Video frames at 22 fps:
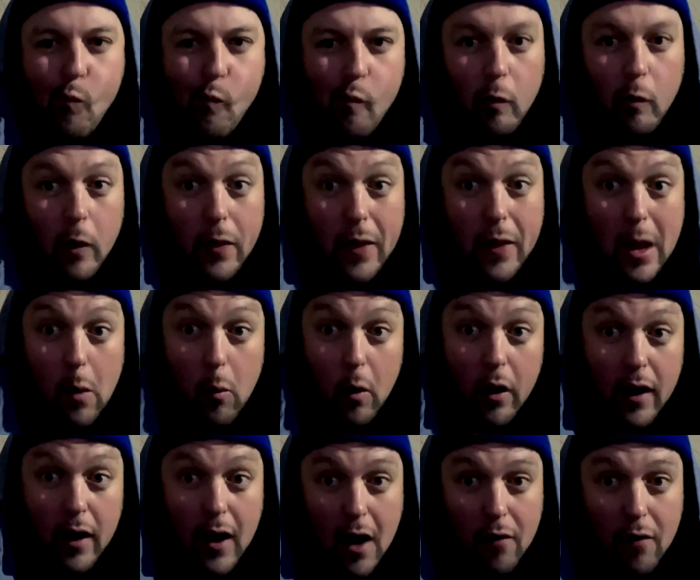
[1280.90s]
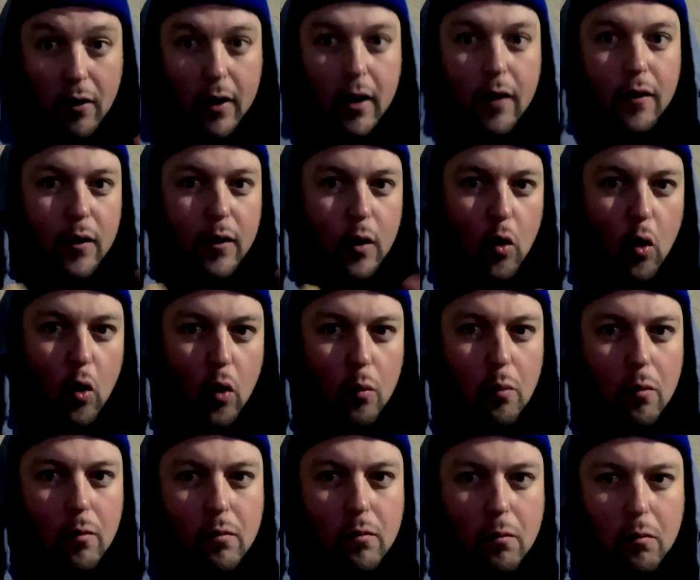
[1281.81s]
we were going to have like a, their
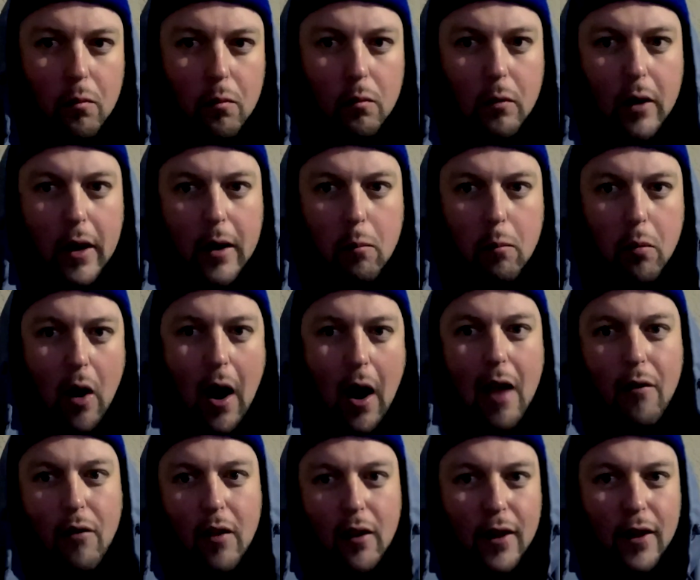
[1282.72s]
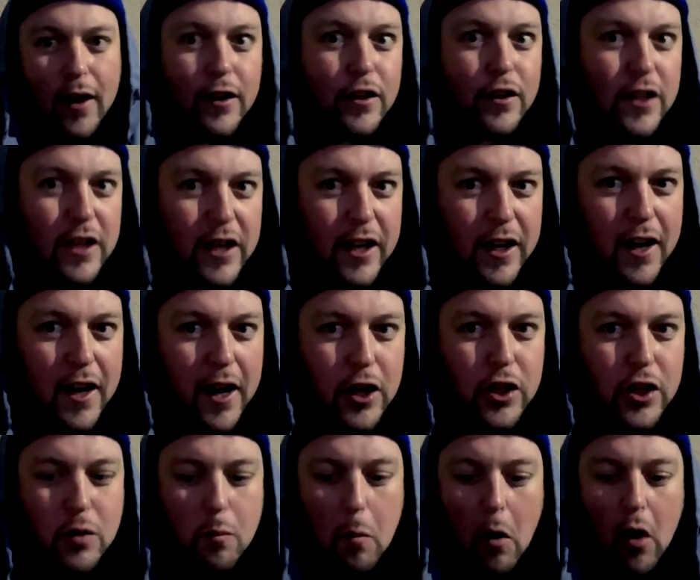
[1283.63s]
own like private like
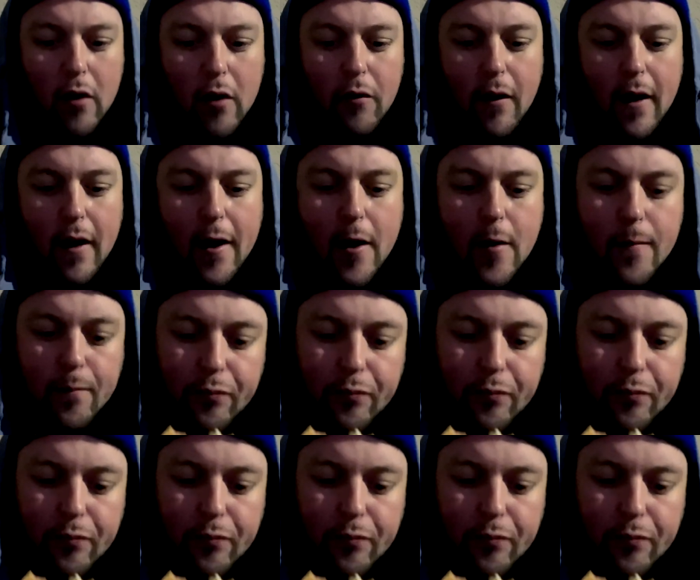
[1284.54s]
teenage bonfire.